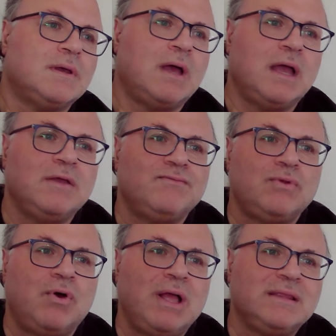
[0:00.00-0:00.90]
have
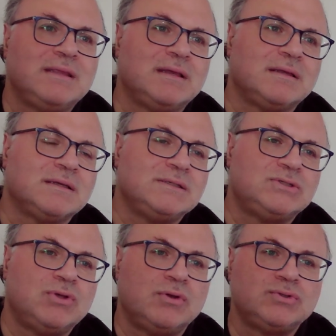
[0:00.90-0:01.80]
no other
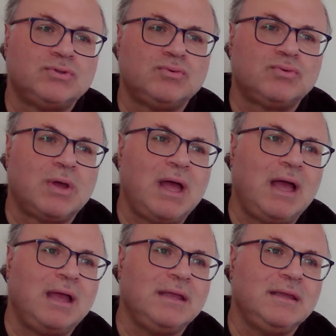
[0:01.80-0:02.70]
resource to
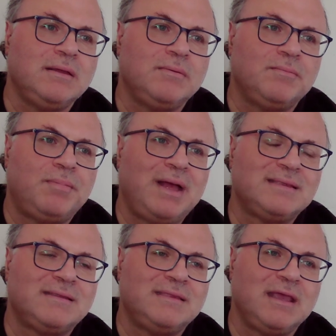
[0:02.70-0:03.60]
try
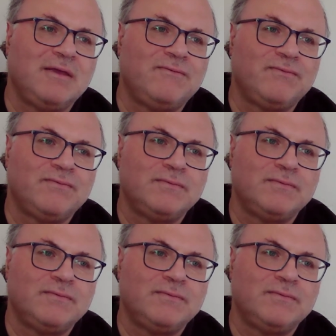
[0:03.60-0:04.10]
but death.